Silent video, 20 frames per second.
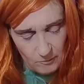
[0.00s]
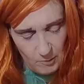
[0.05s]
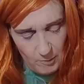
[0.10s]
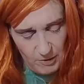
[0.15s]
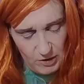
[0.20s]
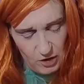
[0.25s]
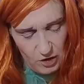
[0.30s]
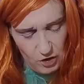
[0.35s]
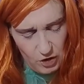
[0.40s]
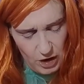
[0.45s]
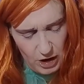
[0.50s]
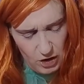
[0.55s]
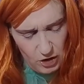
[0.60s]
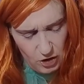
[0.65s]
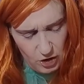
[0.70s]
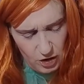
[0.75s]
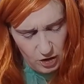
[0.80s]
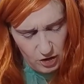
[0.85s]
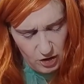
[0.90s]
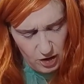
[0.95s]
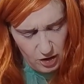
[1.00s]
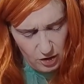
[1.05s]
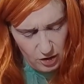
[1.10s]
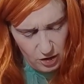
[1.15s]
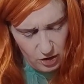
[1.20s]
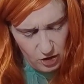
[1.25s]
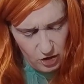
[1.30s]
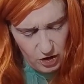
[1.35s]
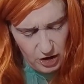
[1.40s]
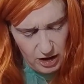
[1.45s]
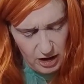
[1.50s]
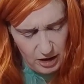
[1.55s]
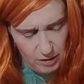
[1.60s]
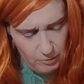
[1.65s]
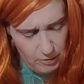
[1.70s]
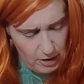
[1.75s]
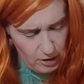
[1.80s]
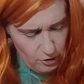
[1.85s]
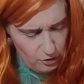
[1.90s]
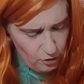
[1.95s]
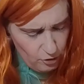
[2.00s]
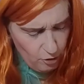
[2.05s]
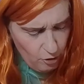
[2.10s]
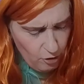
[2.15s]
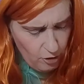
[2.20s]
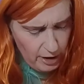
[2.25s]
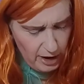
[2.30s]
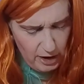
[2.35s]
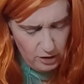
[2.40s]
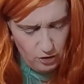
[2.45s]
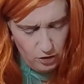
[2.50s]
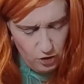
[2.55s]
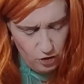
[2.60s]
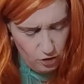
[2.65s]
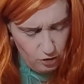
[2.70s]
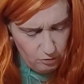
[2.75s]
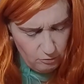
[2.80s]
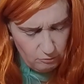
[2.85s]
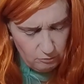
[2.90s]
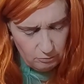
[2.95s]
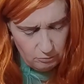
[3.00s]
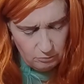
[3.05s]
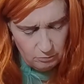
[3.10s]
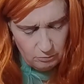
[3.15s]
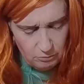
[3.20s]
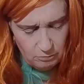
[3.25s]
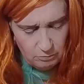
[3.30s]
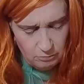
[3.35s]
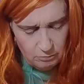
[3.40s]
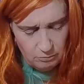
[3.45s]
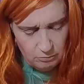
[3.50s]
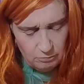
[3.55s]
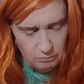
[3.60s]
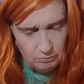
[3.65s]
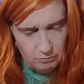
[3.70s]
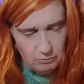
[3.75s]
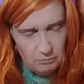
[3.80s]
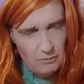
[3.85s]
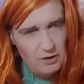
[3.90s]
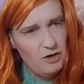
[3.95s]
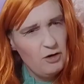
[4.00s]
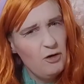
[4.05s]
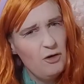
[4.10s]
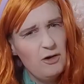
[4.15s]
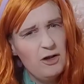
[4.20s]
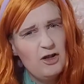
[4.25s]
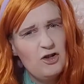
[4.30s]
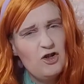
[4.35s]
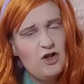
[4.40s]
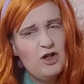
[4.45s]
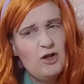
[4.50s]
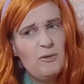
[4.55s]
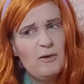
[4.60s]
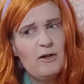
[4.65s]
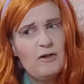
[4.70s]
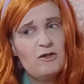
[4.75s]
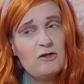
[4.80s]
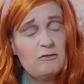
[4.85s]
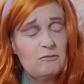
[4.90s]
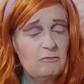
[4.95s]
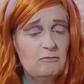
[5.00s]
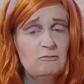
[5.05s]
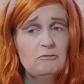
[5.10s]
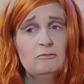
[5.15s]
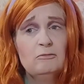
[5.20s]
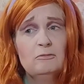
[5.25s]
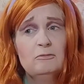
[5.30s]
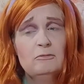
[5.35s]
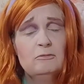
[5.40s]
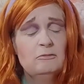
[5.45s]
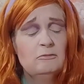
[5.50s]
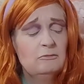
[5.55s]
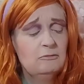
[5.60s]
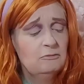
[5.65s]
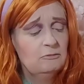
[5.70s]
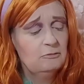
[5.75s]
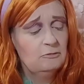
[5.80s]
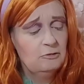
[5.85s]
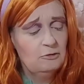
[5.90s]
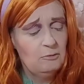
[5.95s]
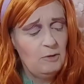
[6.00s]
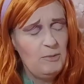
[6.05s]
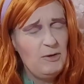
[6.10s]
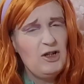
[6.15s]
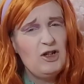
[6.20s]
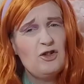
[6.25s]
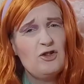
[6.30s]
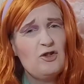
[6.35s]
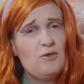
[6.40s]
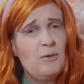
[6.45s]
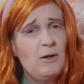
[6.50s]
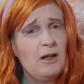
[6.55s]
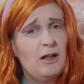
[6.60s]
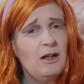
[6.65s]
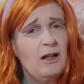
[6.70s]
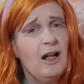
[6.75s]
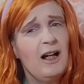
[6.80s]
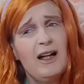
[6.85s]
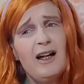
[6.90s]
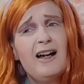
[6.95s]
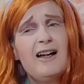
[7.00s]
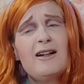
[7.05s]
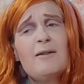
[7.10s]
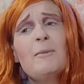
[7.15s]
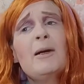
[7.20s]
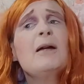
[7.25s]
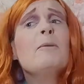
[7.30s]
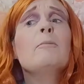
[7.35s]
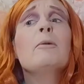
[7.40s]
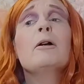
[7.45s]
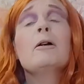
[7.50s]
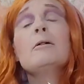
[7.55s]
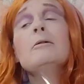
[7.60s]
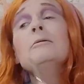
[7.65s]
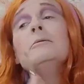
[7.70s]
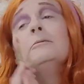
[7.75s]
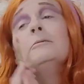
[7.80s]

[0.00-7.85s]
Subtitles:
A bit strange considering she wears orange. Is it orange she wears? Maybe she just wears green. I can't remember.